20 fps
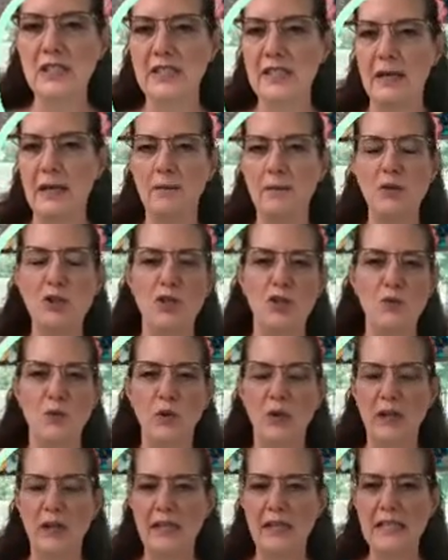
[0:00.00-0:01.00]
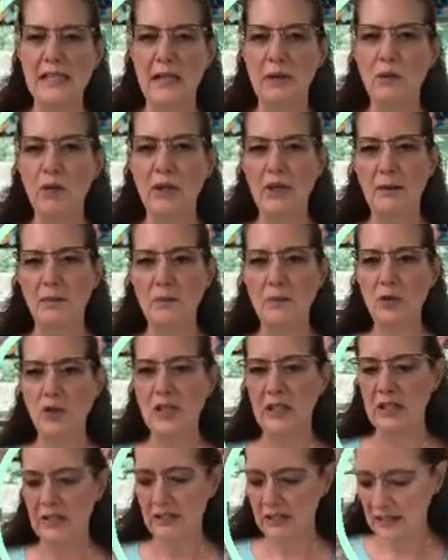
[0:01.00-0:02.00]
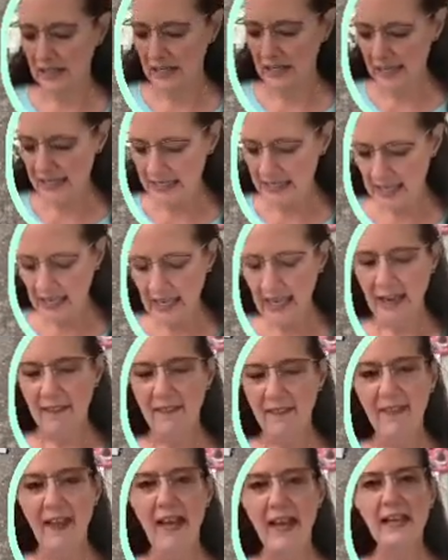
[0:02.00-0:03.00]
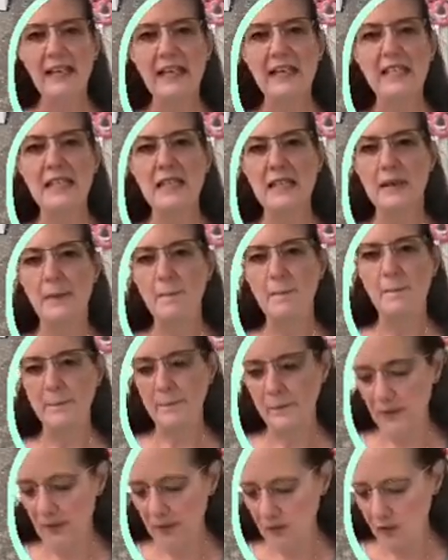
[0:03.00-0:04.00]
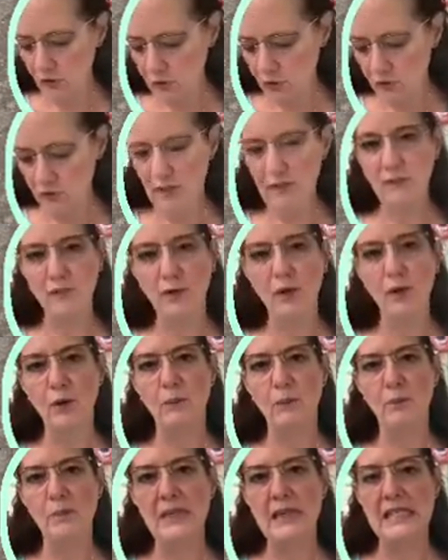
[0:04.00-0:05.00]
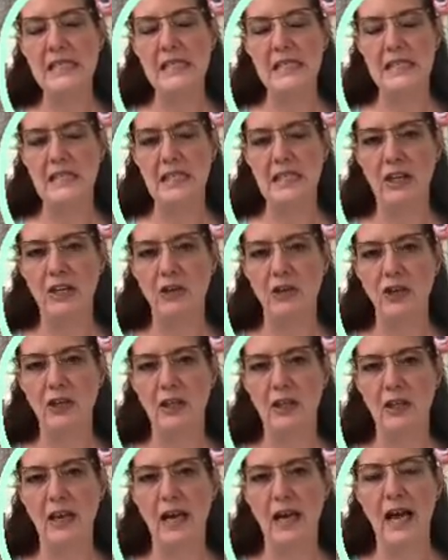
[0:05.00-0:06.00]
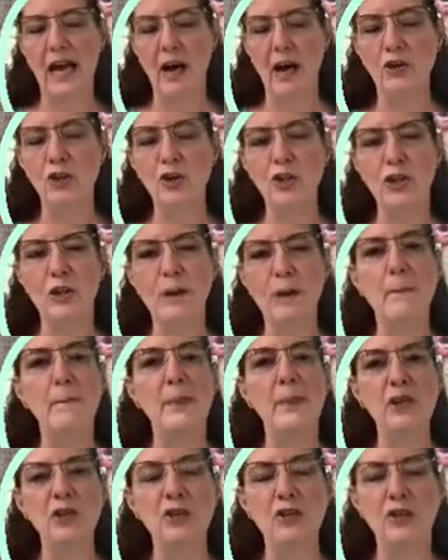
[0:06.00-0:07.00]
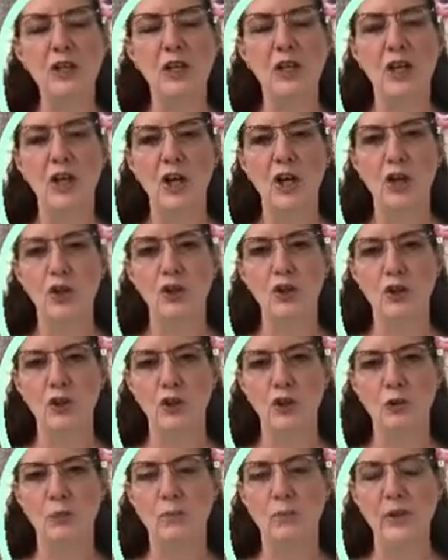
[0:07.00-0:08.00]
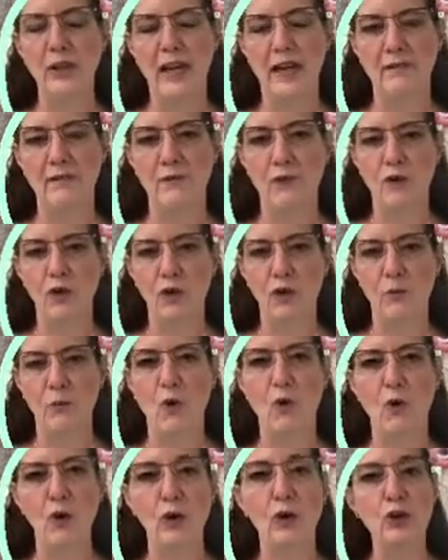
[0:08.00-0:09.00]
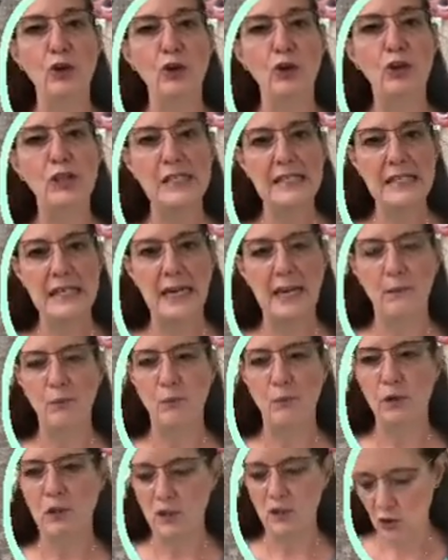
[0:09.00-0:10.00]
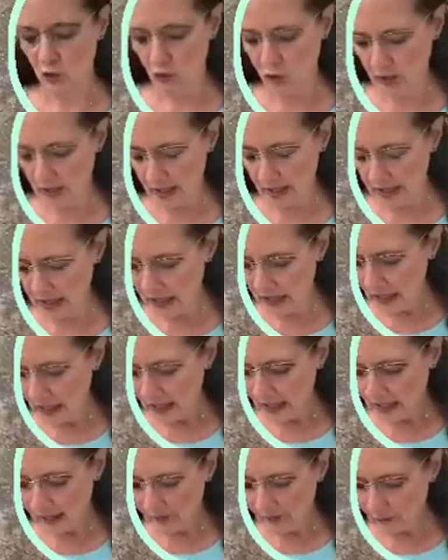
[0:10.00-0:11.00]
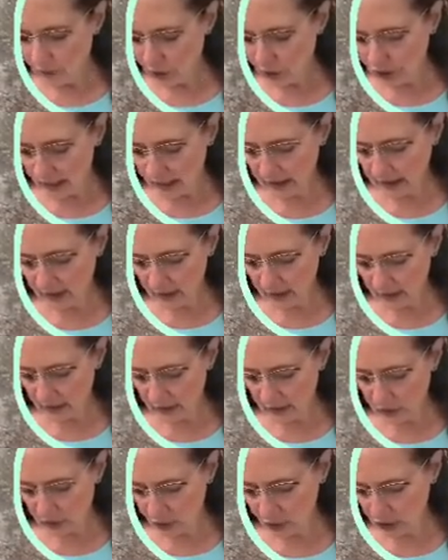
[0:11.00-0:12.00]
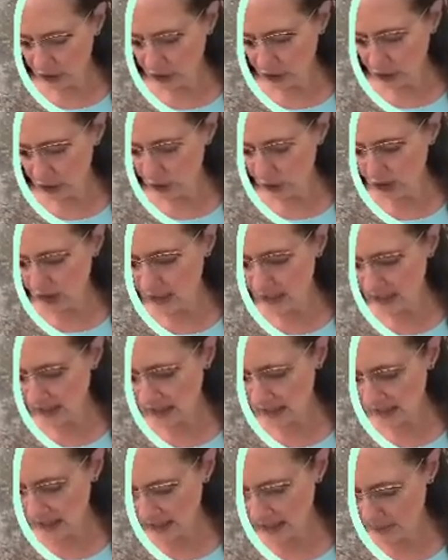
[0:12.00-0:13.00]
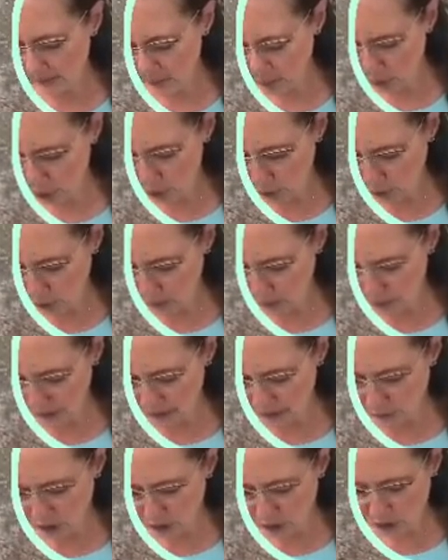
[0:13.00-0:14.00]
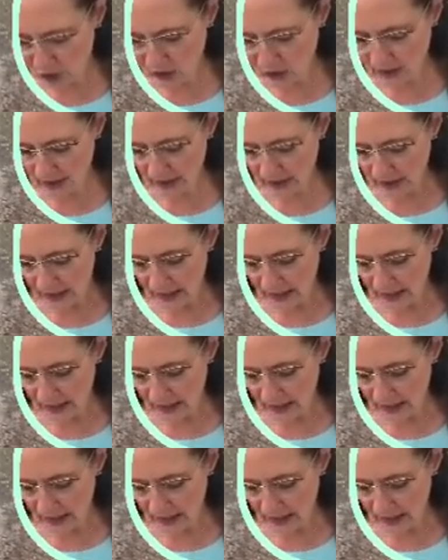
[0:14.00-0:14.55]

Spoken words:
Sandwich is what I say when I'm using a class. That is the little different pieces that how you're gonna build your platform or your sandwich, okay? If you're die cutting, you're going to use the number 2 plate, which is the